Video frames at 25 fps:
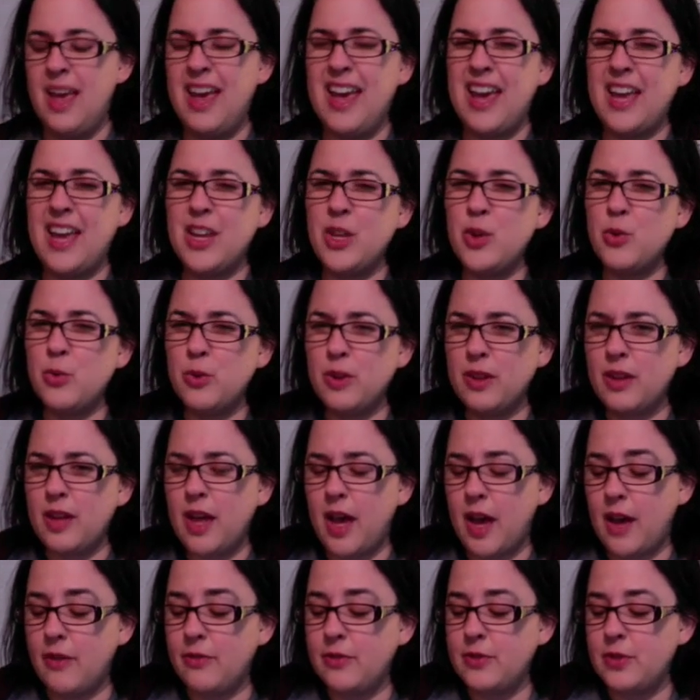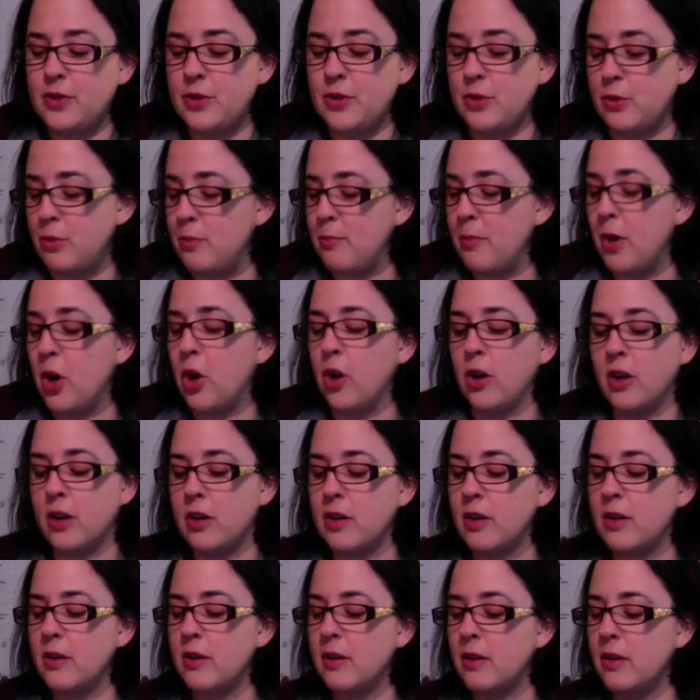and you really have to mark
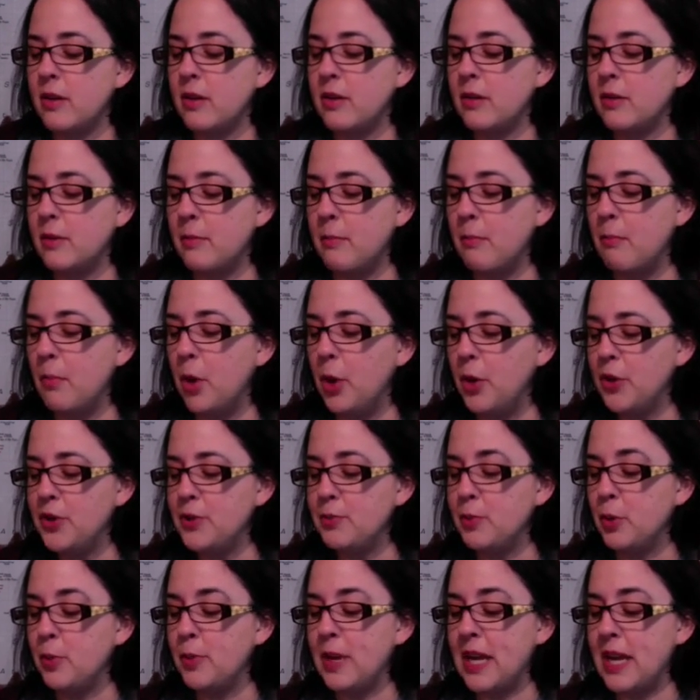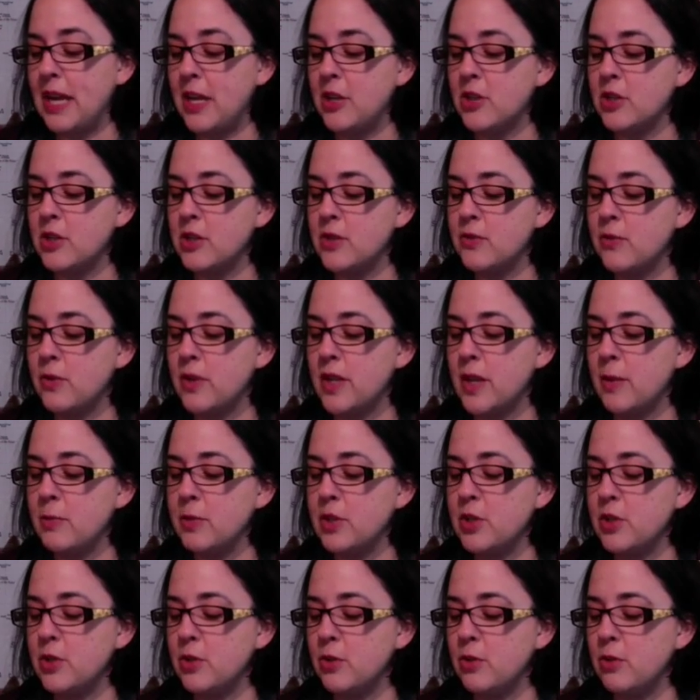multiple pages for them
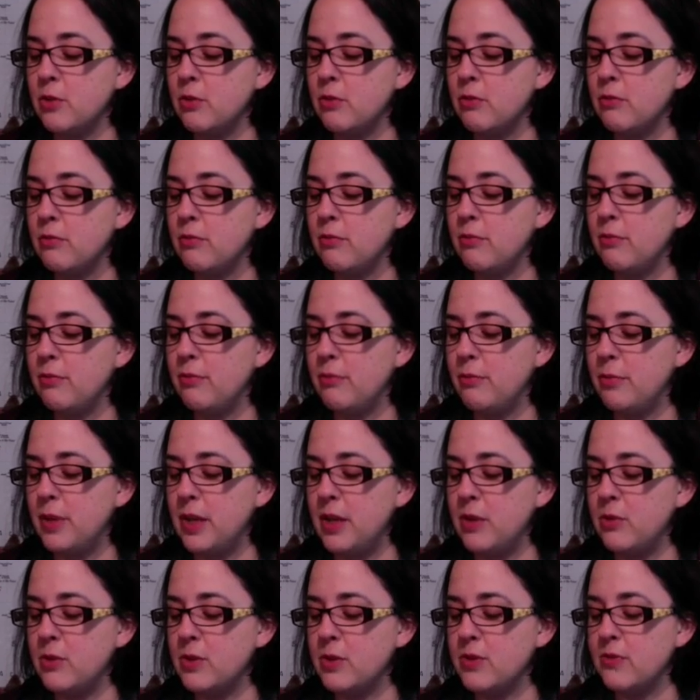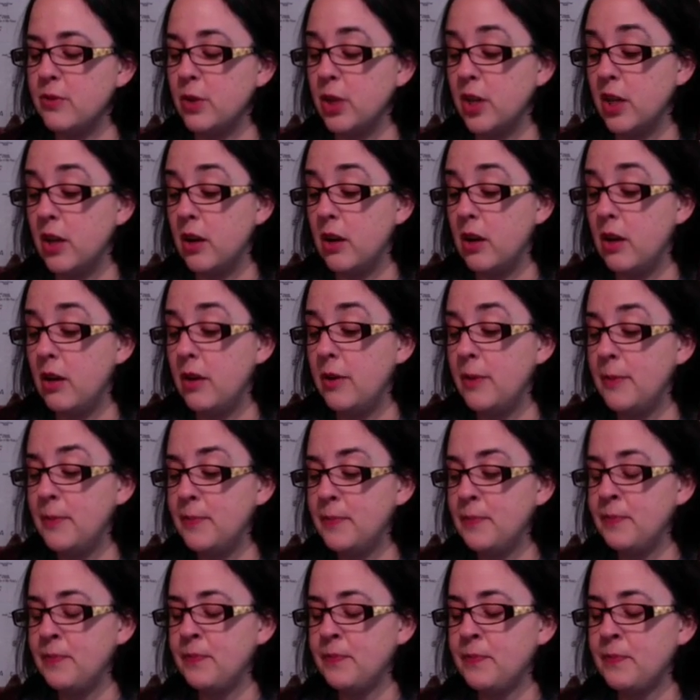to be useful at all.
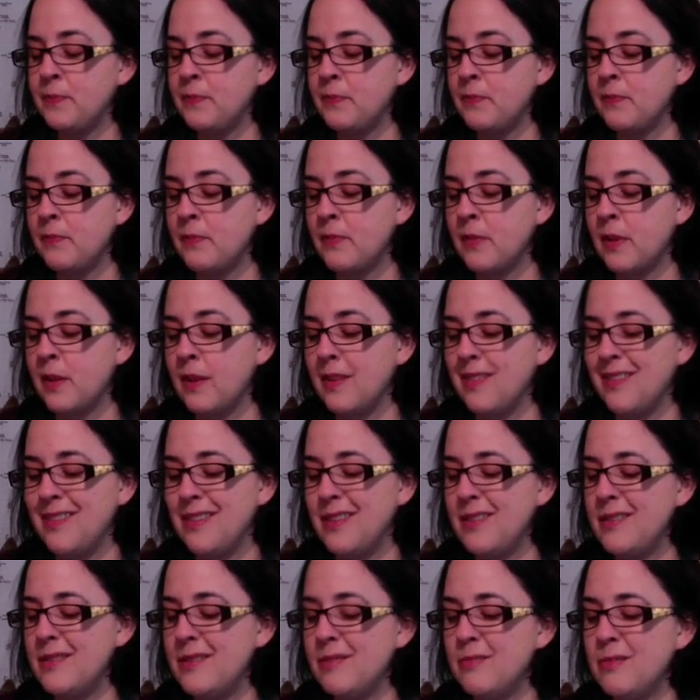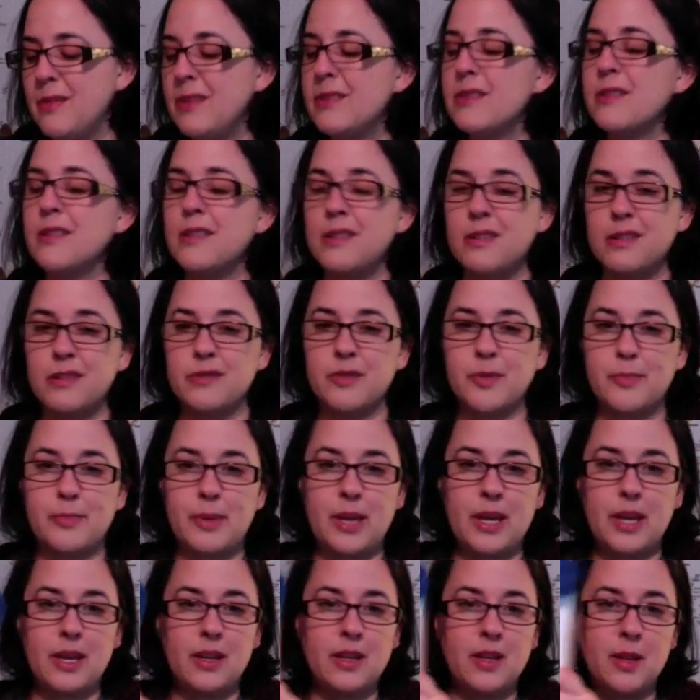This one's kind of a
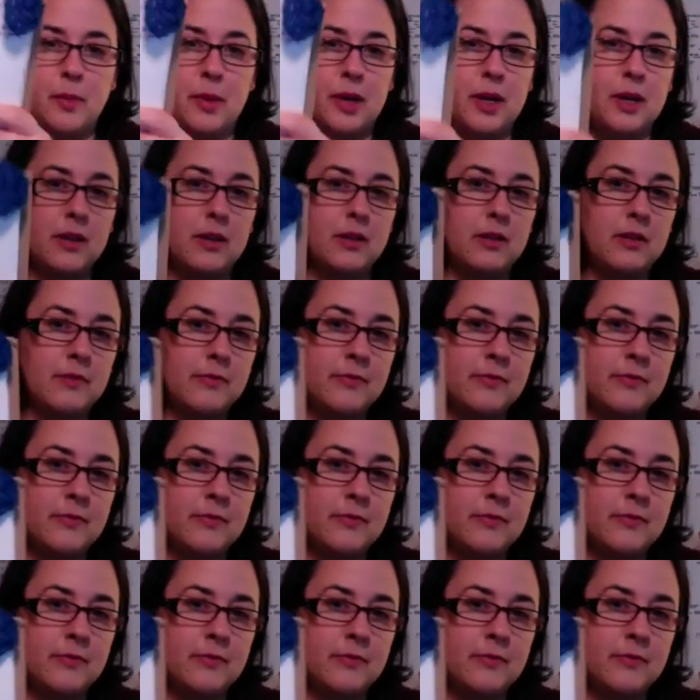pain in the butt.